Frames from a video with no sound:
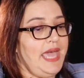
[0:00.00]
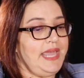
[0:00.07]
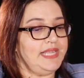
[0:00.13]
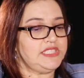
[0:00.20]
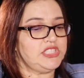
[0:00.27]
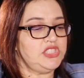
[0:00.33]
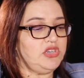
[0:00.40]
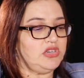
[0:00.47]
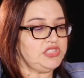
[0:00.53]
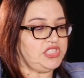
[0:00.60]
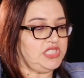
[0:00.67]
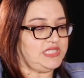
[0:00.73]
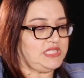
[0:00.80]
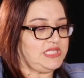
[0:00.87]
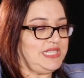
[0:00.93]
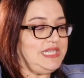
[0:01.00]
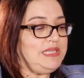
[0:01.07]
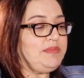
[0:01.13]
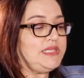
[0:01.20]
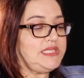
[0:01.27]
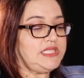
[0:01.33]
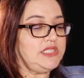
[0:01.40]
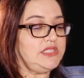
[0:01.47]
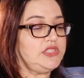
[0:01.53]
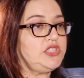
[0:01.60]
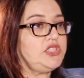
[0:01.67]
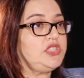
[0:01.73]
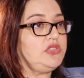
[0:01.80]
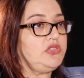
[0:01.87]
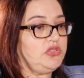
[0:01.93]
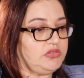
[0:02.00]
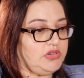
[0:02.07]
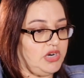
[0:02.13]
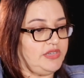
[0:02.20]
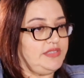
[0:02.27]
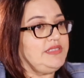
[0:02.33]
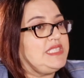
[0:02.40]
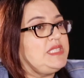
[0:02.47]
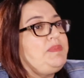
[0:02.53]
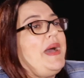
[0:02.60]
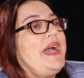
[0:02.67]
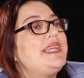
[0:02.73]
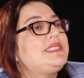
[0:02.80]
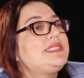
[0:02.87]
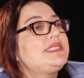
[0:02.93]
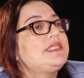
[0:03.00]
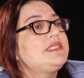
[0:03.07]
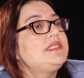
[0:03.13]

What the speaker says: And it's not just limited to your own space.